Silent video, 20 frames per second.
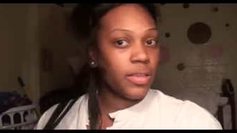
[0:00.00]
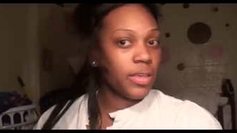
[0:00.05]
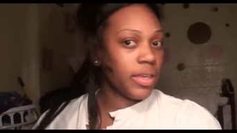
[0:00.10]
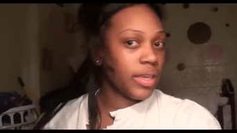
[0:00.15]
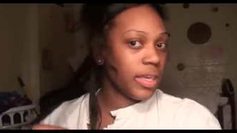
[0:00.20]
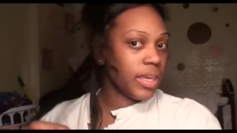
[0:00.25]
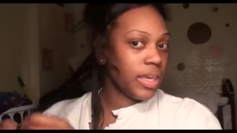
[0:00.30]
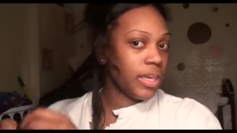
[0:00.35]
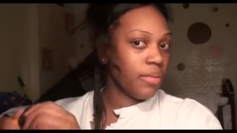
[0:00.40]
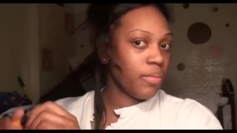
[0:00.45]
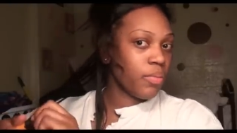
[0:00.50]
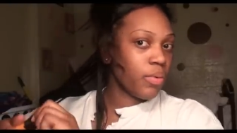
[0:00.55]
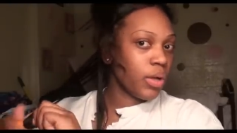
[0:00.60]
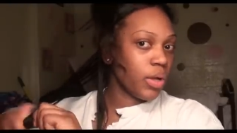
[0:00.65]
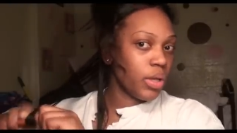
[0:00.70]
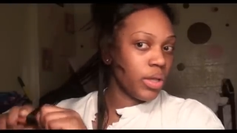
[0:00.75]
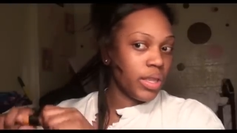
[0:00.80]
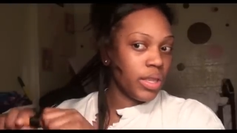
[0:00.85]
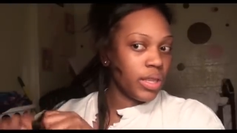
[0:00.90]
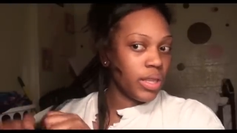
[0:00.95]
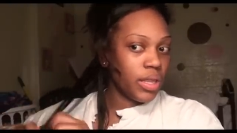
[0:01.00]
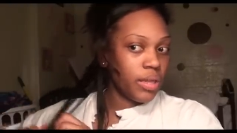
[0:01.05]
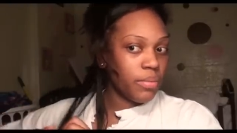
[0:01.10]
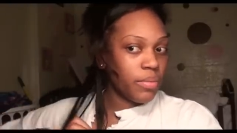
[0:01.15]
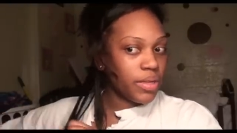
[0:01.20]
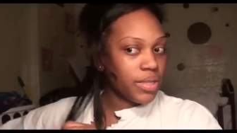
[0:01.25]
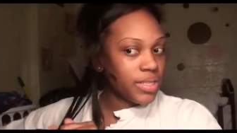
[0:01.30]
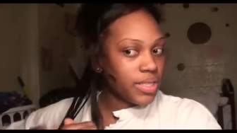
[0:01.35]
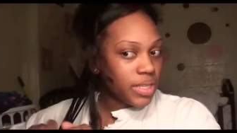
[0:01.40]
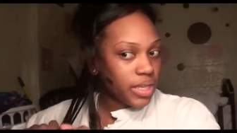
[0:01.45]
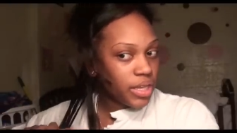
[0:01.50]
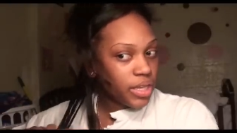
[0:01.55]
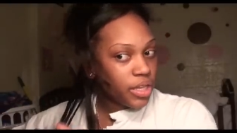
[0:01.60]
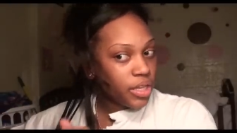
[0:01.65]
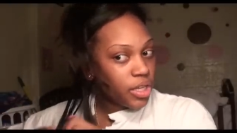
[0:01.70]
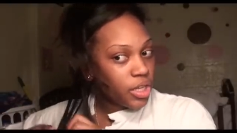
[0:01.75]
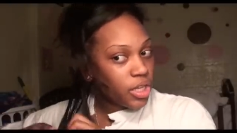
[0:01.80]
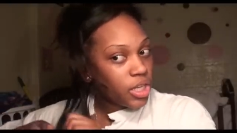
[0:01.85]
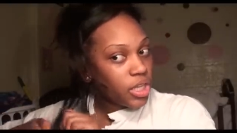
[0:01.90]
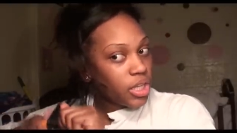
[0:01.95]
and keep rolling them
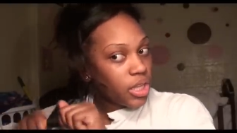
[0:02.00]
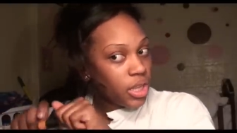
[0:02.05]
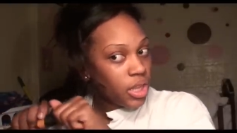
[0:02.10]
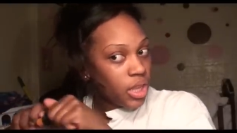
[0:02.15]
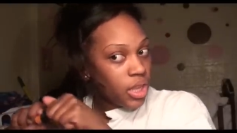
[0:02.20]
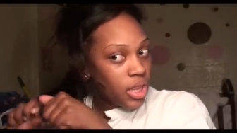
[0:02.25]
until